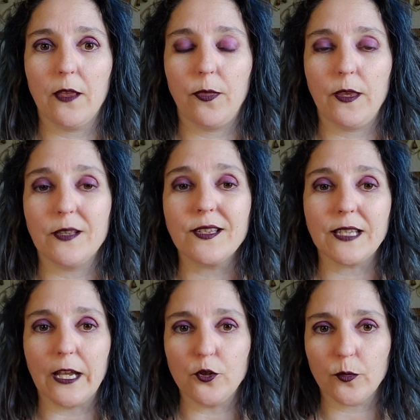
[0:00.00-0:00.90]
the
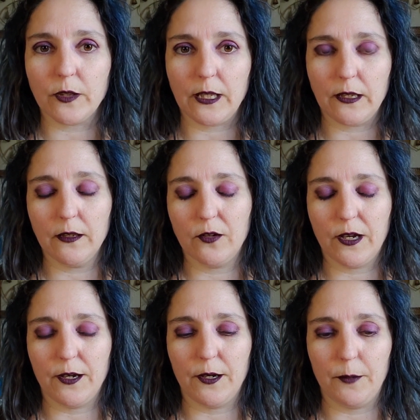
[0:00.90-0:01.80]
scheduling
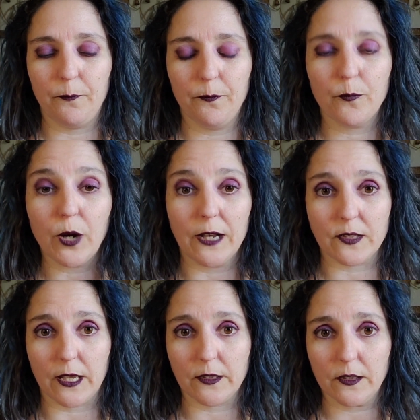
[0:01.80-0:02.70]

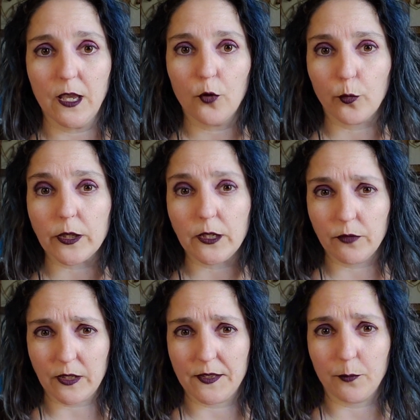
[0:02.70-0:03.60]
process really,
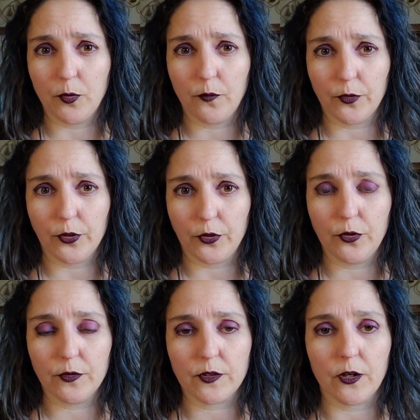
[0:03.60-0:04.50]
really simple for your
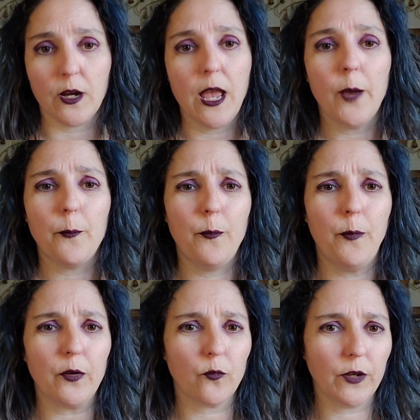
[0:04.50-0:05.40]
user,
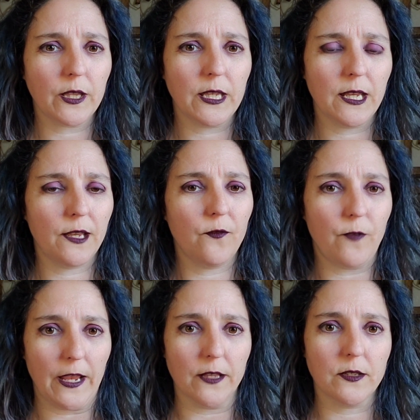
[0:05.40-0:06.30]
but really
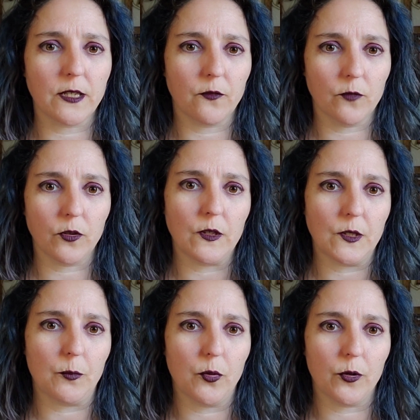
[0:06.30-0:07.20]
advanced and really
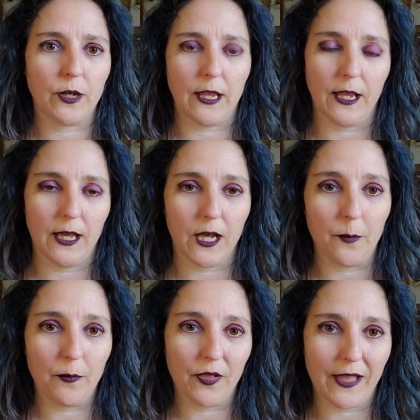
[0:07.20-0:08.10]
supporting a
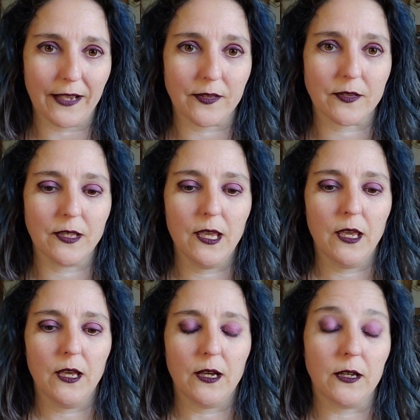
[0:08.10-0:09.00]
complex
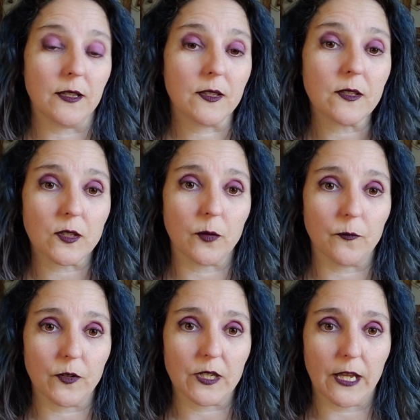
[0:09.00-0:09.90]
system
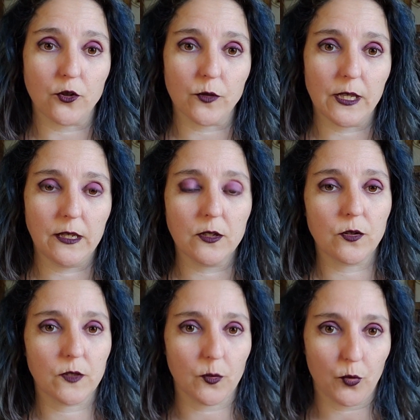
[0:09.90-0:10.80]
for scheduling
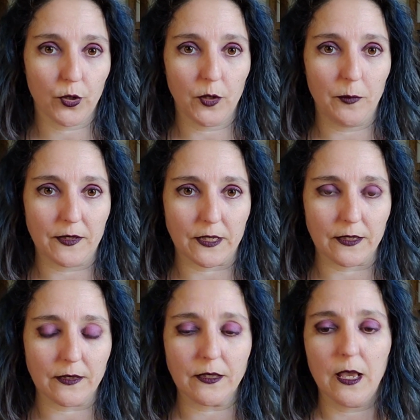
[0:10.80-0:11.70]
to support your business.